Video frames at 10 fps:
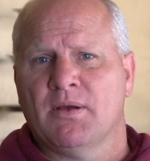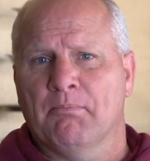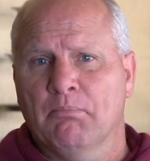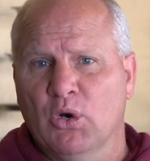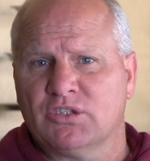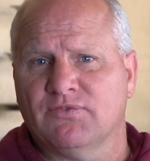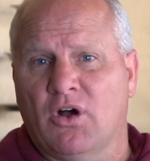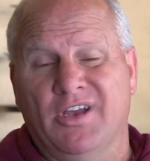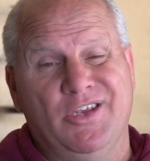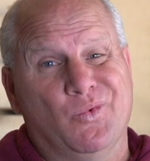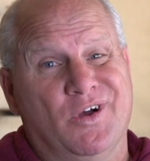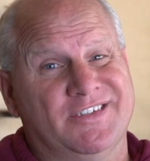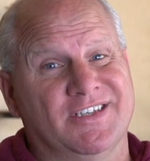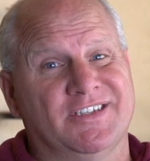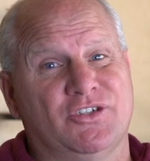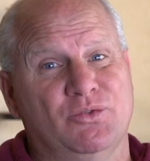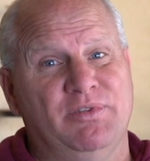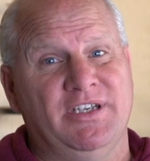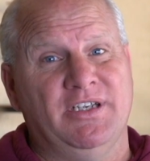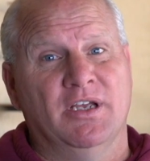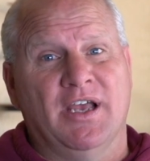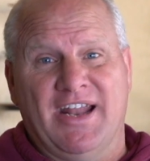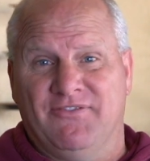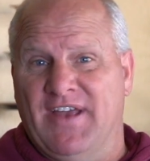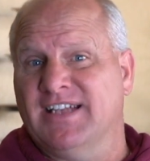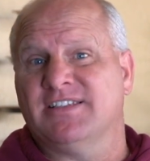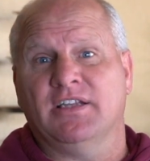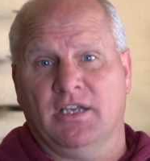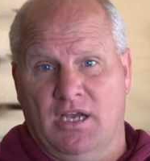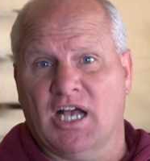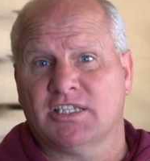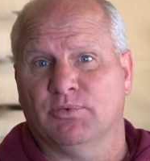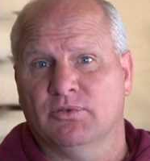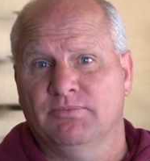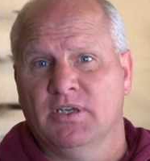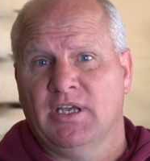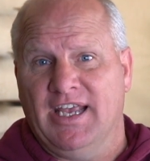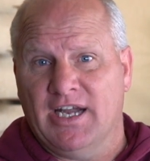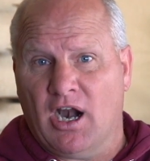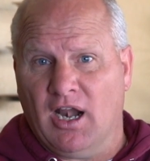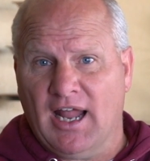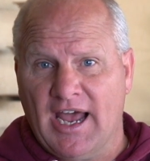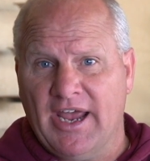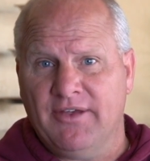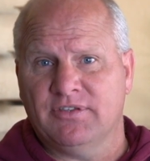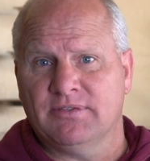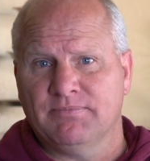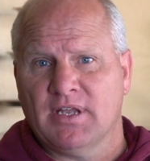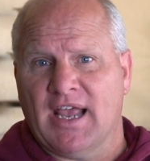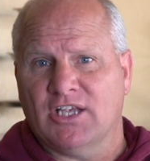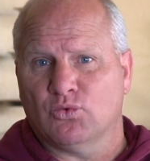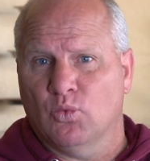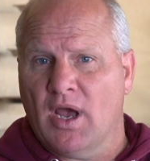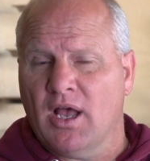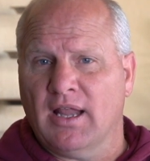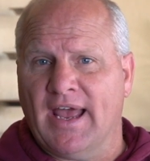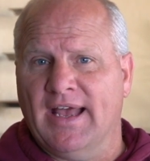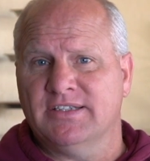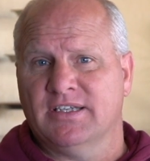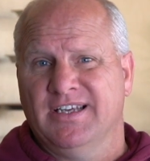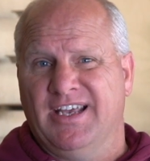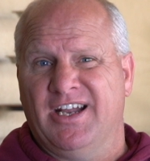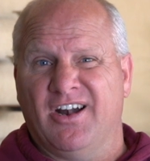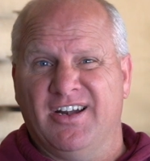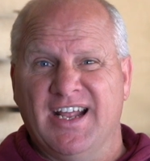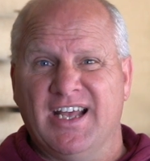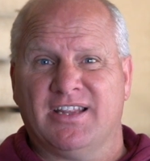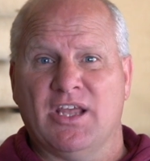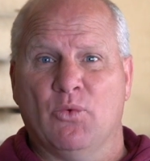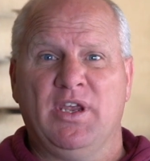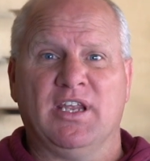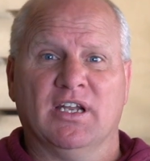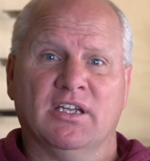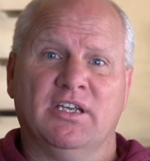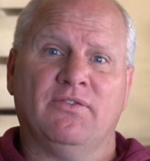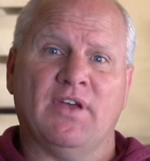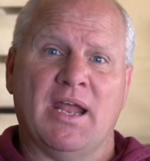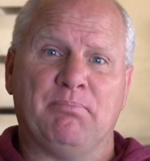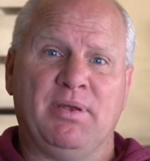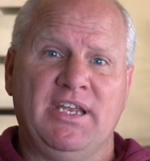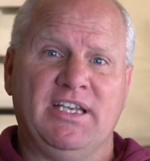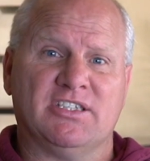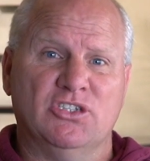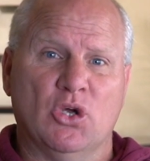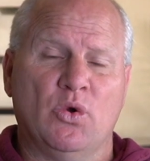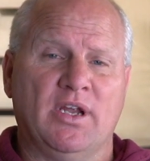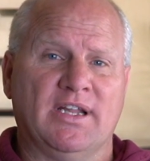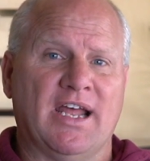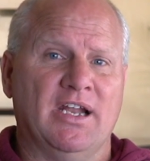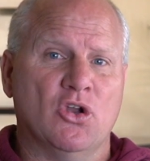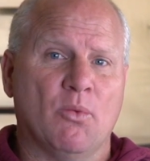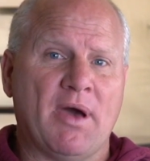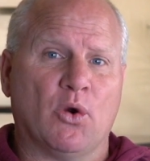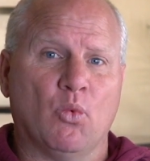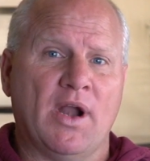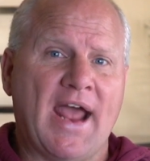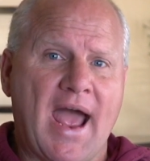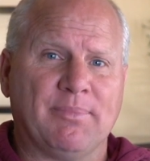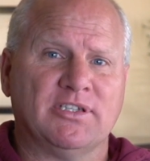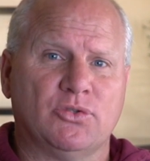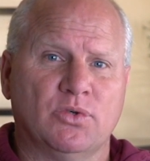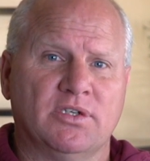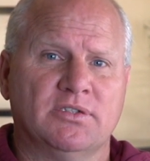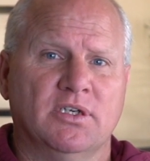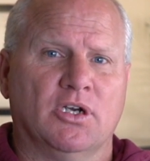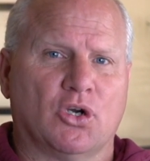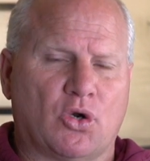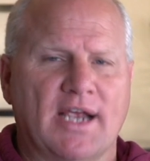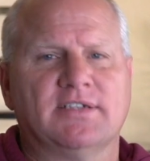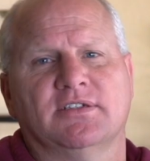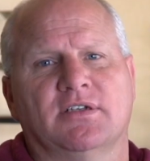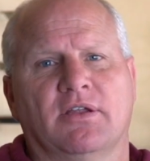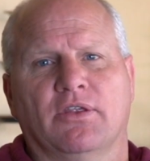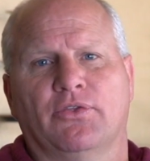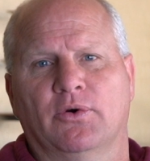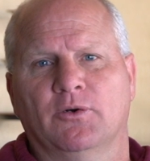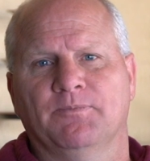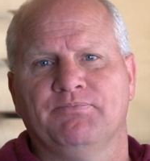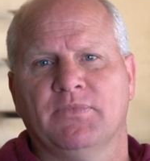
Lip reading: Most of all, he wants us to be advancing the gospel in our lives as well as in our death, that we can live at peace knowing that no matter what happens to us, Christ is on the throne.